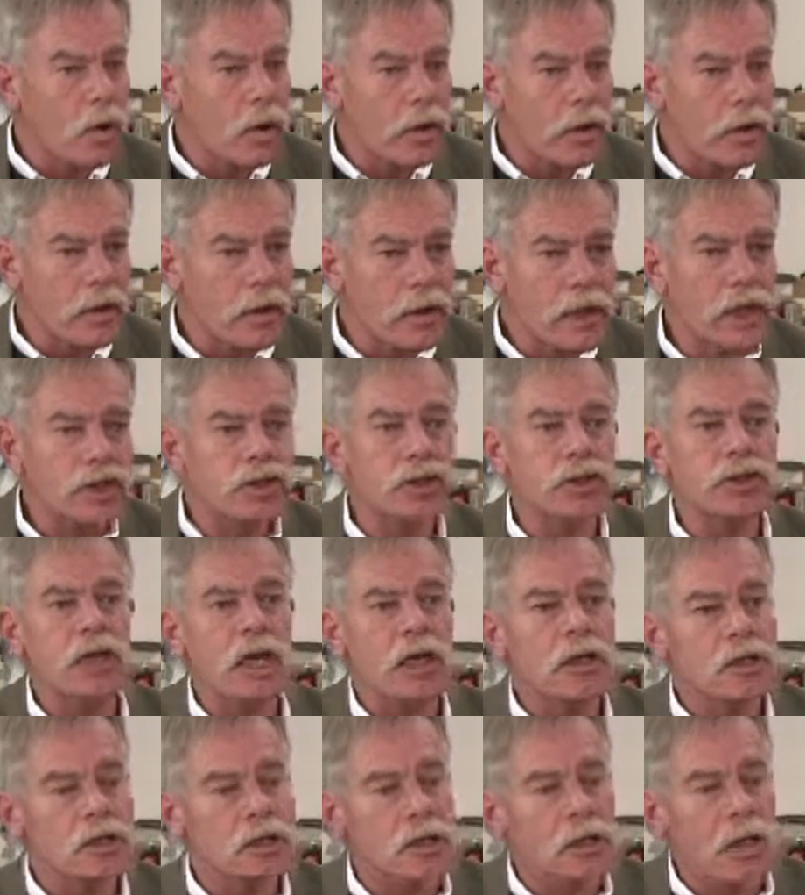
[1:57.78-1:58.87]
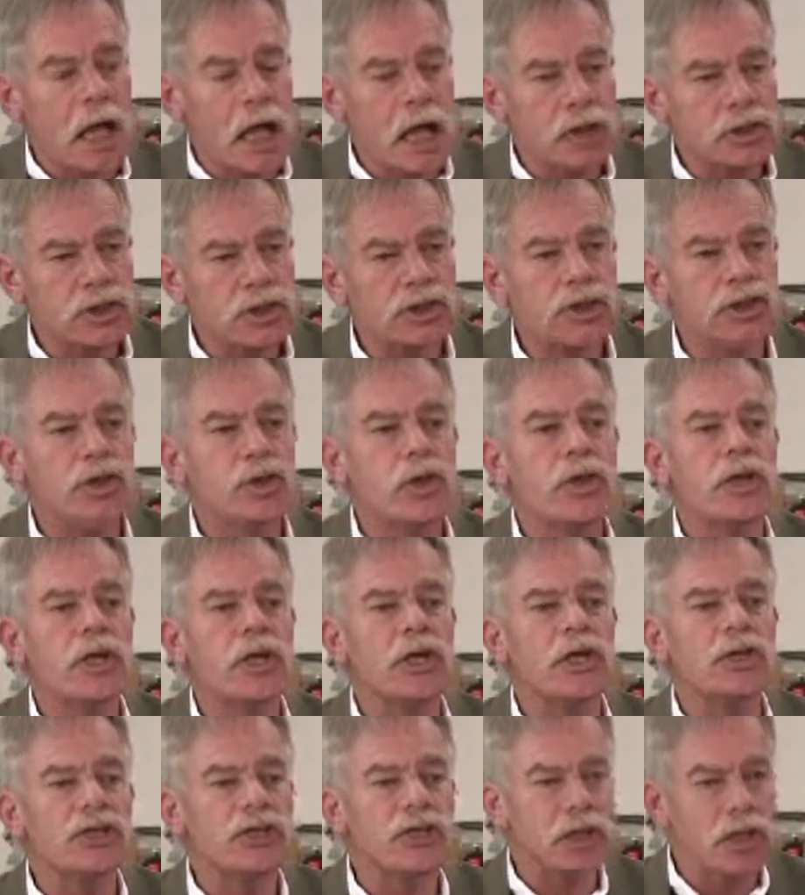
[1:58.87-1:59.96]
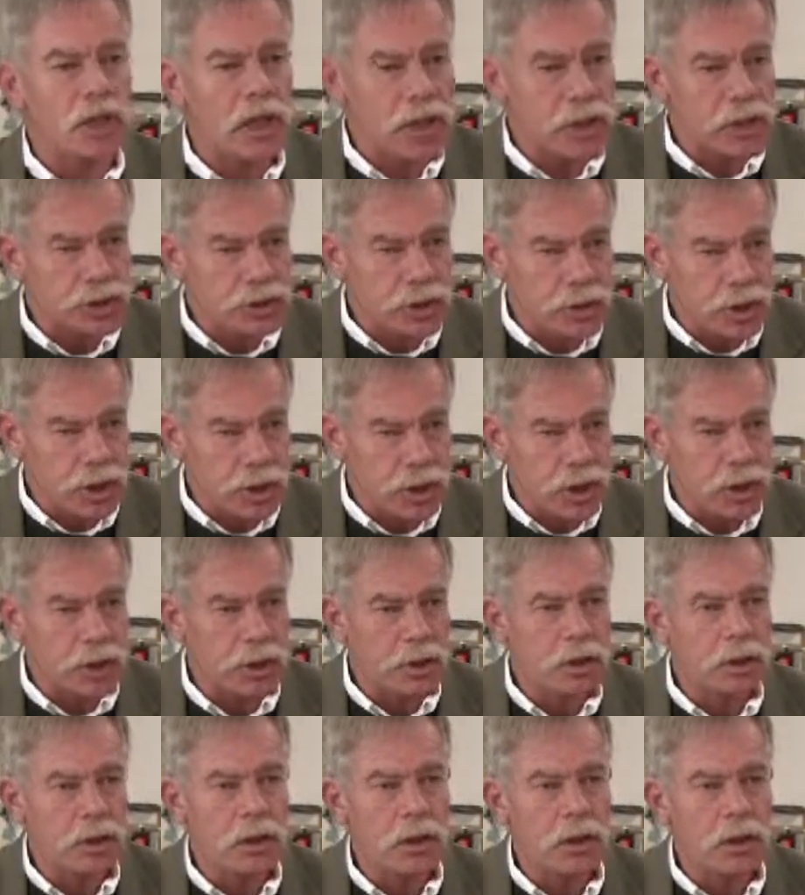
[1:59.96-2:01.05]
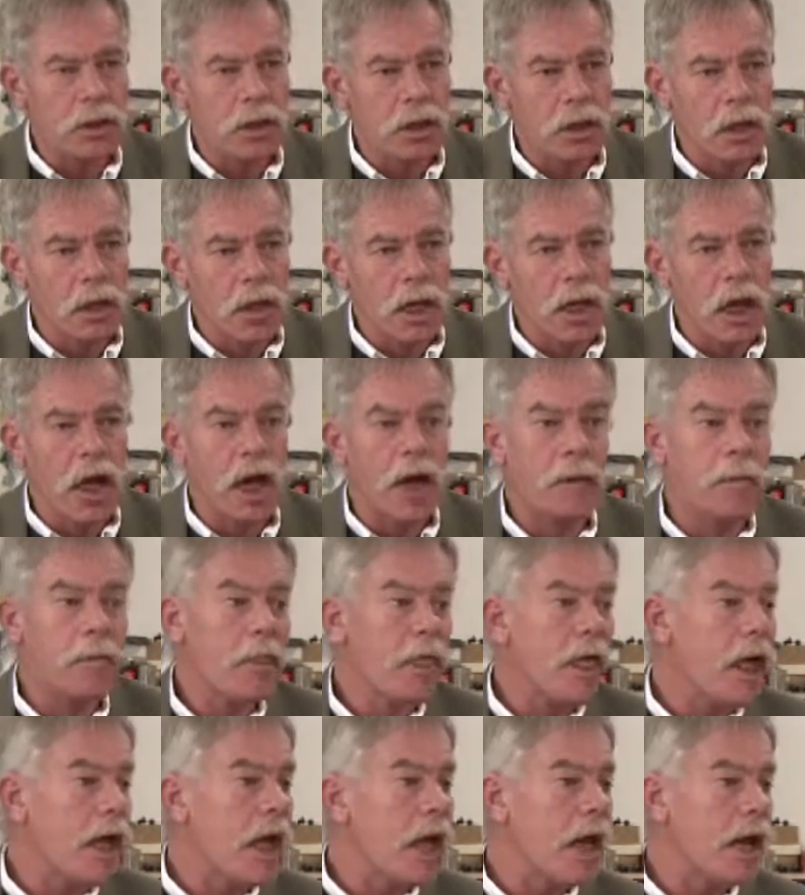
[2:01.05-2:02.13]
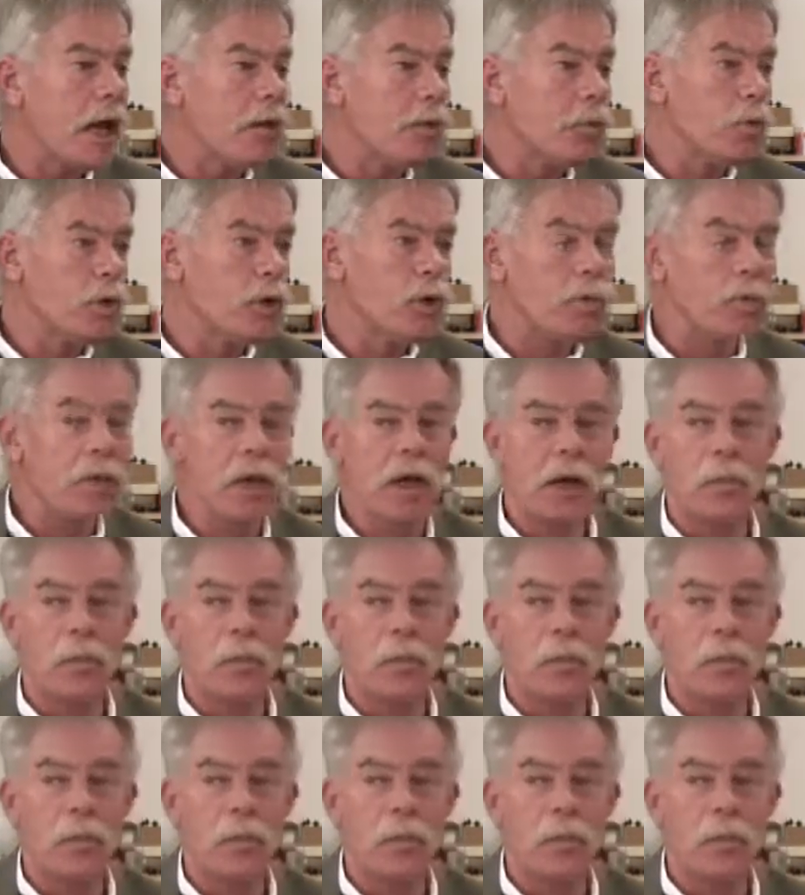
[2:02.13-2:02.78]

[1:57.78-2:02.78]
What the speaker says: Lakeshore Technical College is doing the installation here. And with it being